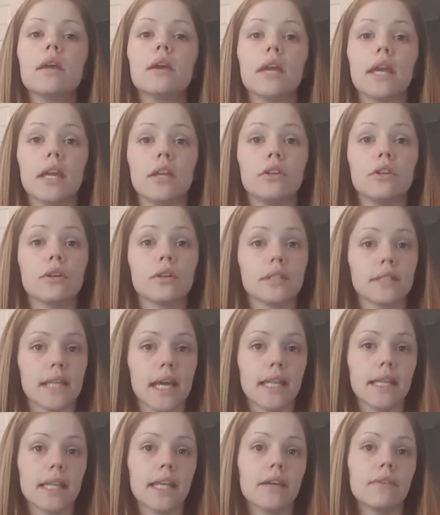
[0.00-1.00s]
in your
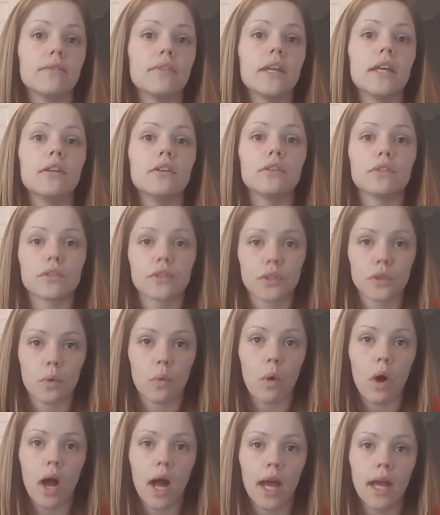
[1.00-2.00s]
deadlift, in your
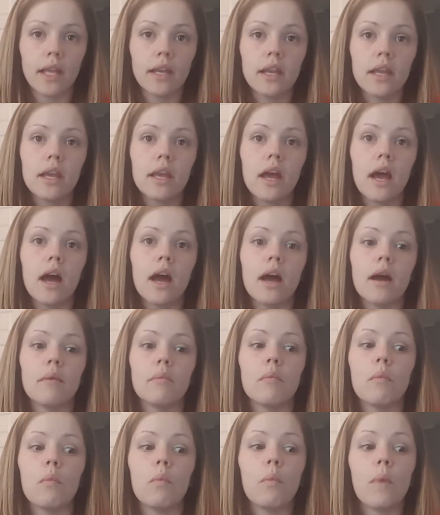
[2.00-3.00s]
squat,
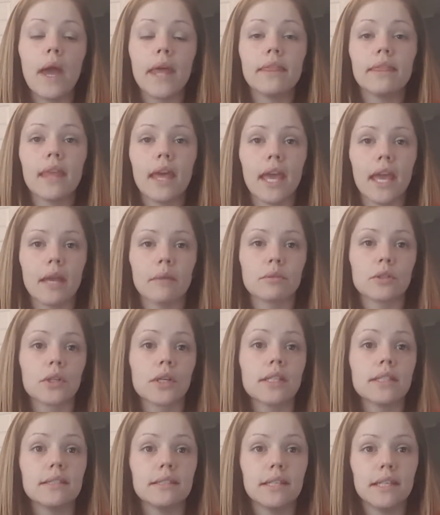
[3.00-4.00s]
when the
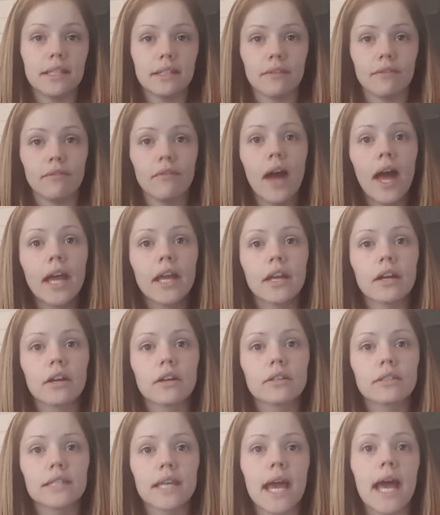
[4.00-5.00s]
hamstrings need to
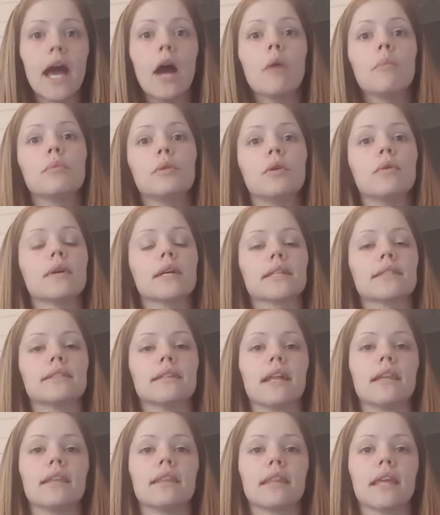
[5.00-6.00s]
fire to help you
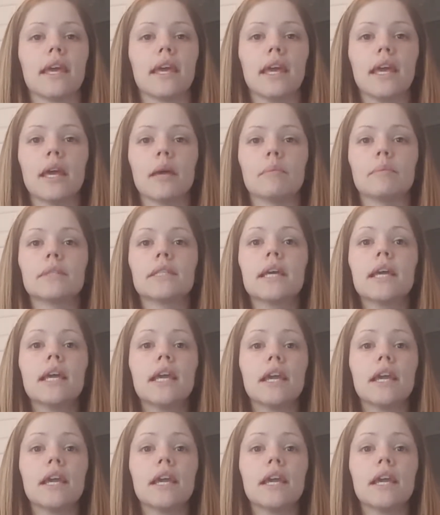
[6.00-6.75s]
extend the hips.